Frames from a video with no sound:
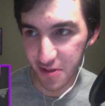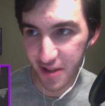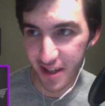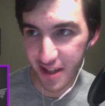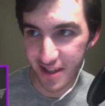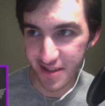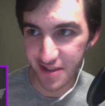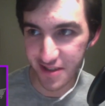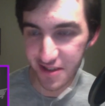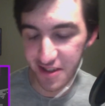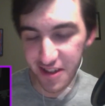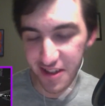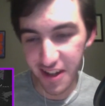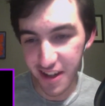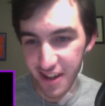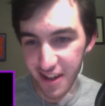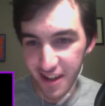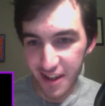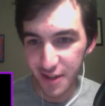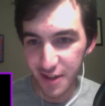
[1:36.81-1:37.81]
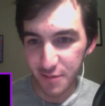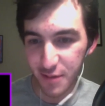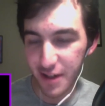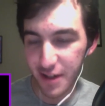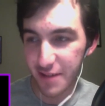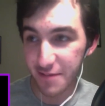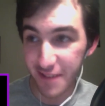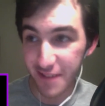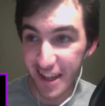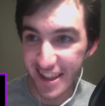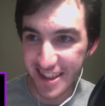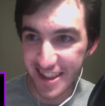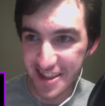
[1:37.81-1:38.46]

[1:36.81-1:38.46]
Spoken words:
honestly. But at the